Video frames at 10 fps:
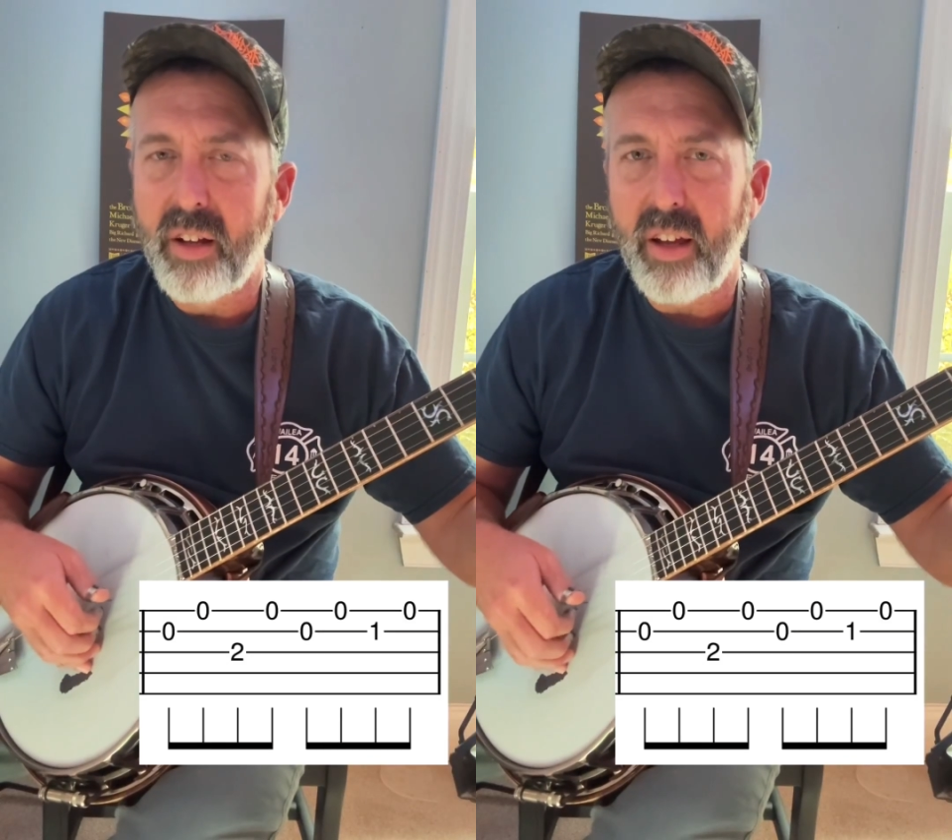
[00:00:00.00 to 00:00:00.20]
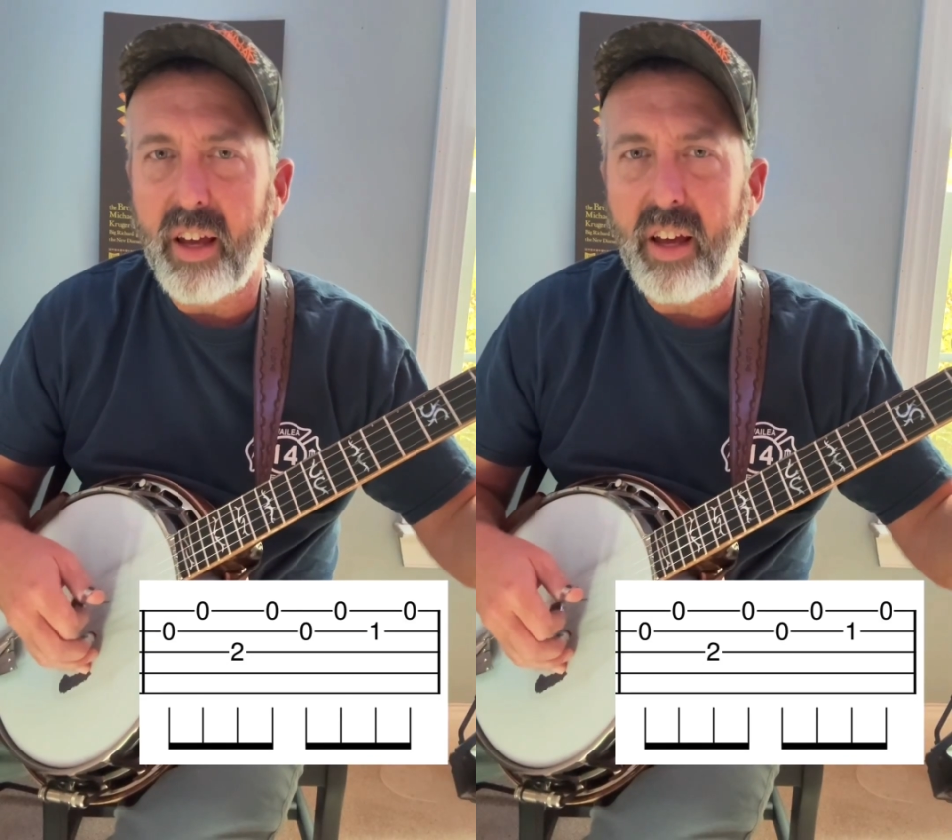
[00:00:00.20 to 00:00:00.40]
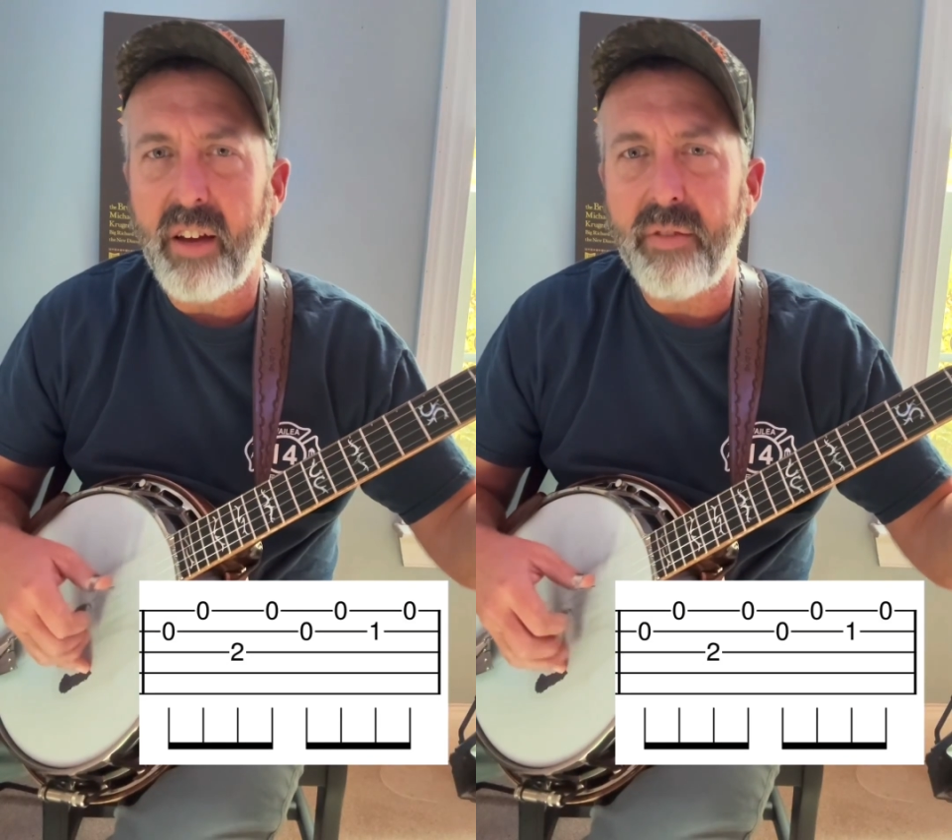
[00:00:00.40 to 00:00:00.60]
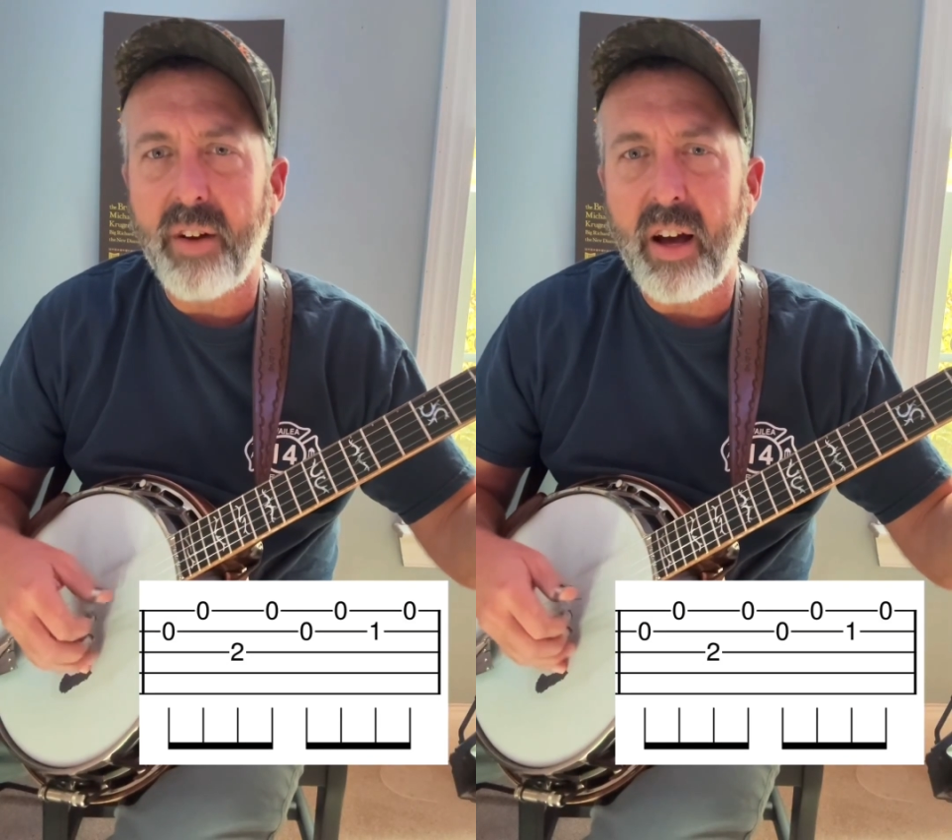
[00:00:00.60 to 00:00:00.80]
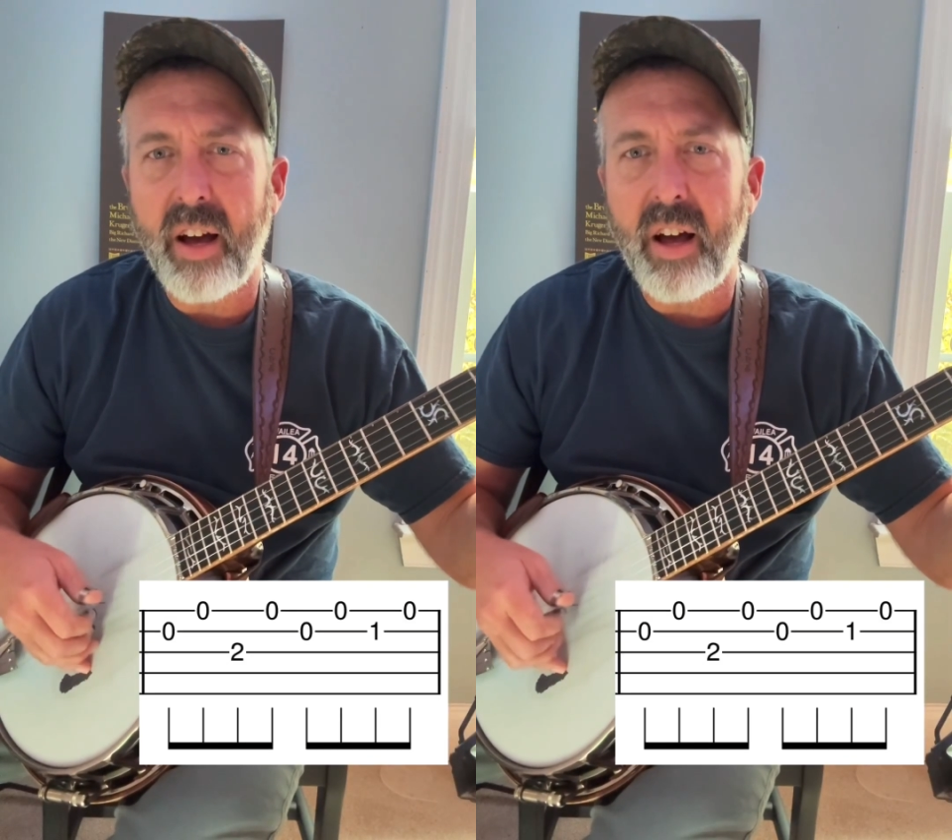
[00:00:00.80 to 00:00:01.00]
If I
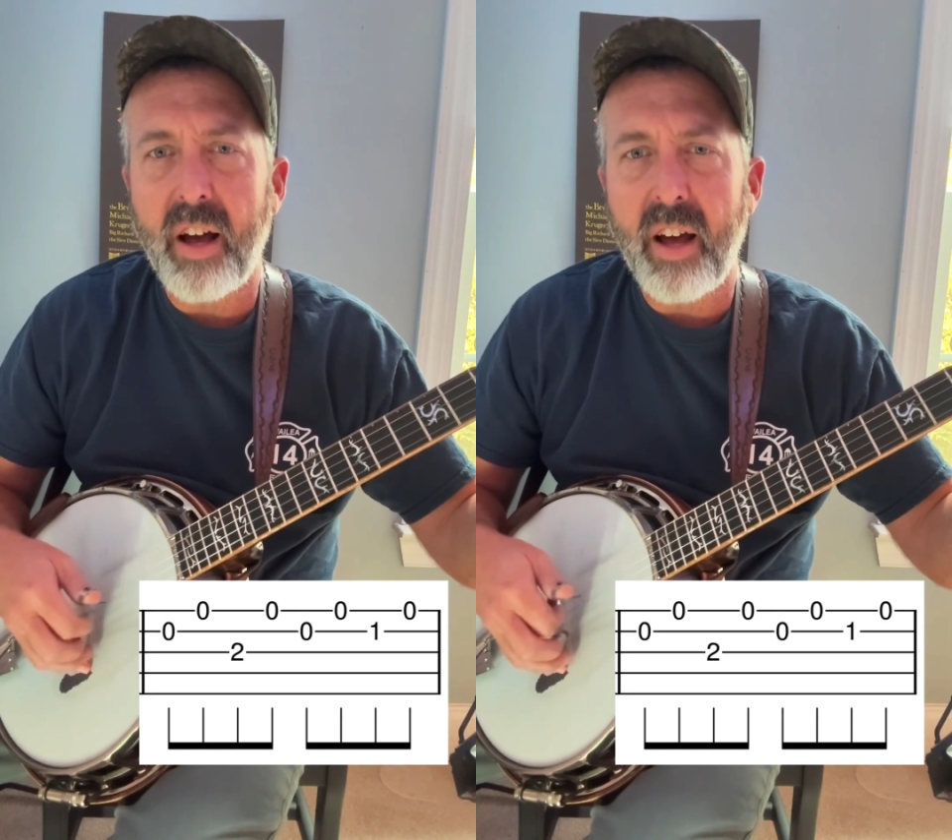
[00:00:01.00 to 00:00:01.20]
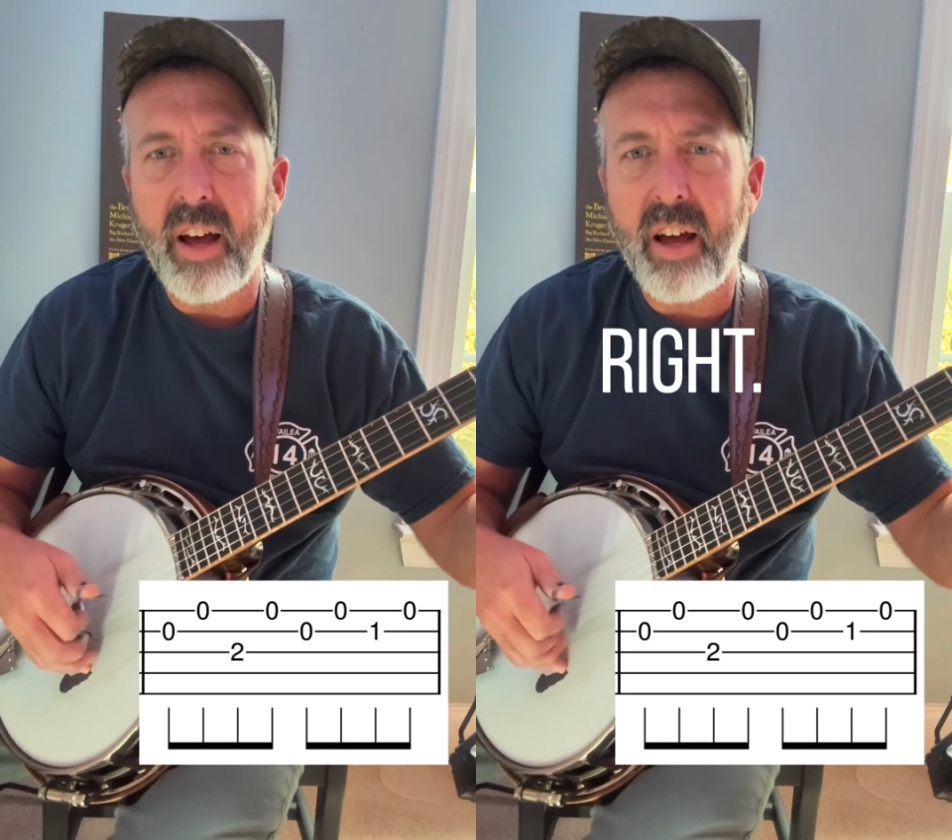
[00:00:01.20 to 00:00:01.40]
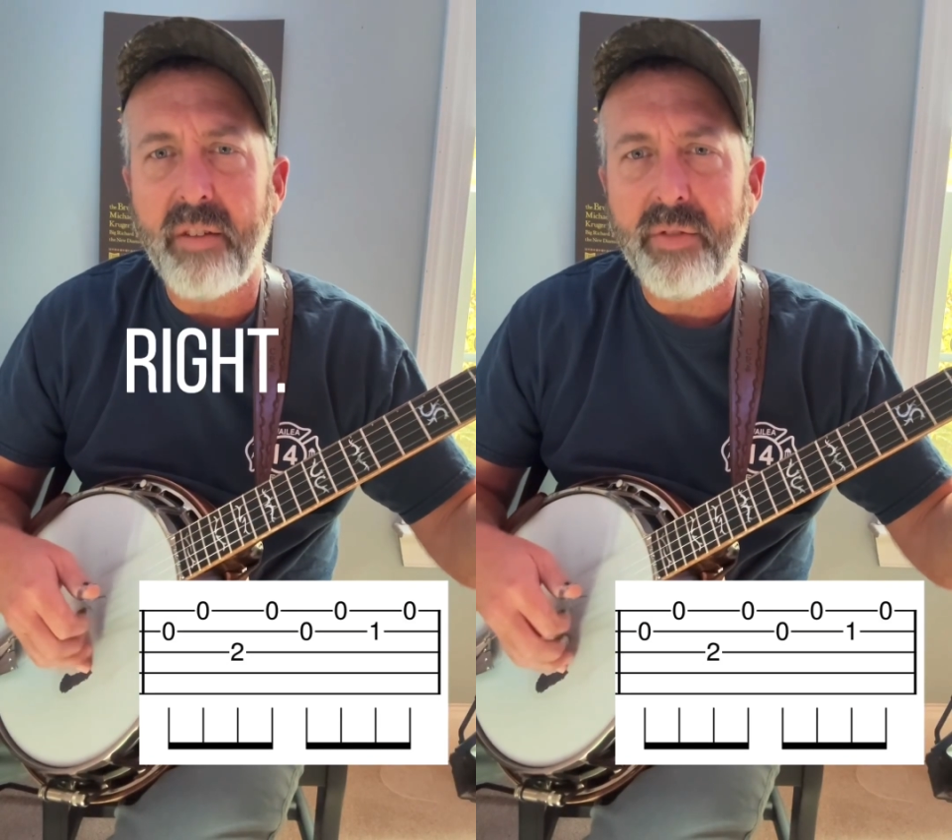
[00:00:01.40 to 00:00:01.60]
had